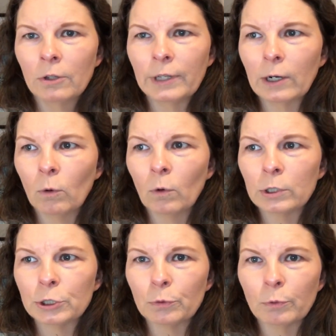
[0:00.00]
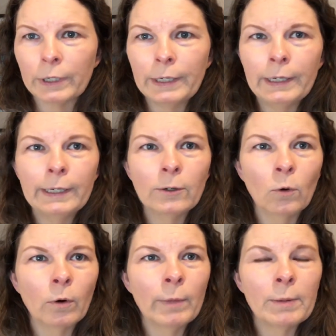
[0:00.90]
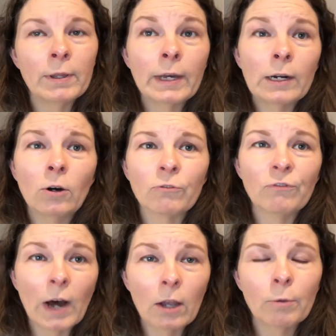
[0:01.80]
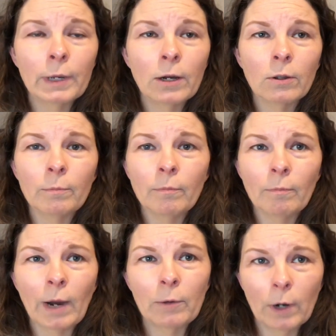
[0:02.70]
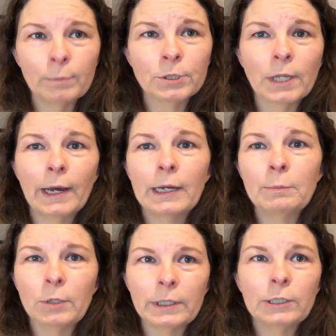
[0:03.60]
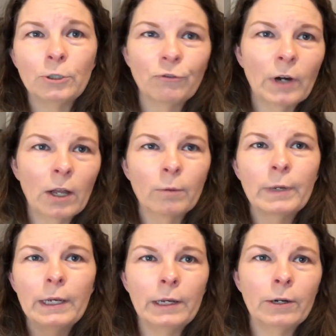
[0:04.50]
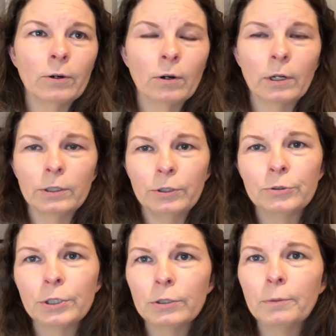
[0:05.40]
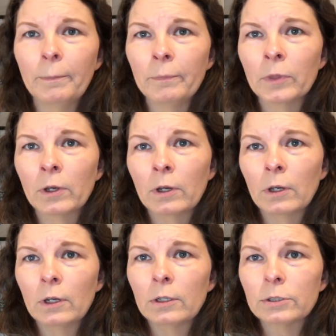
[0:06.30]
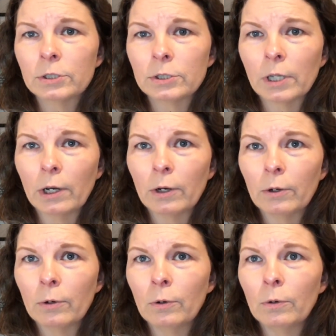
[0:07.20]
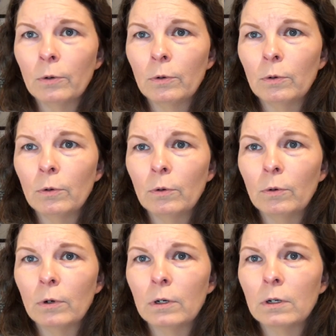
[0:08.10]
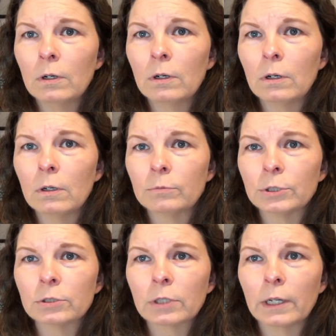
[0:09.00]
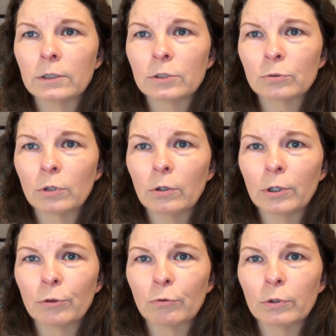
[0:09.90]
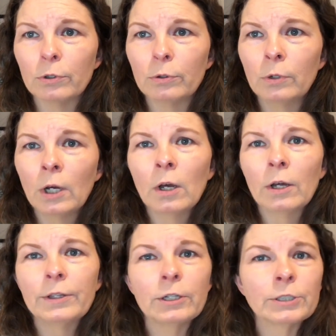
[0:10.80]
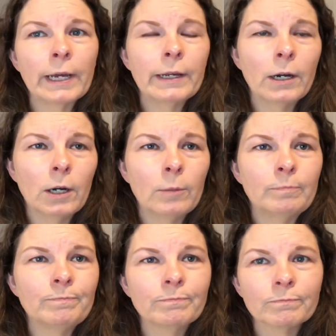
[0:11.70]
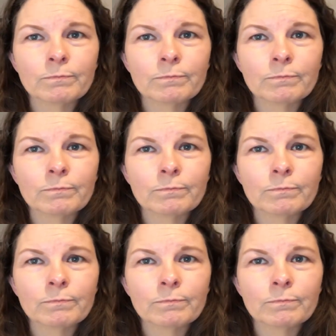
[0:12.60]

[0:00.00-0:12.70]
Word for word: they don't want to read or maybe they don't follow me on my website, but they do follow me here on YouTube. So just kind of scrolling through. There's a um,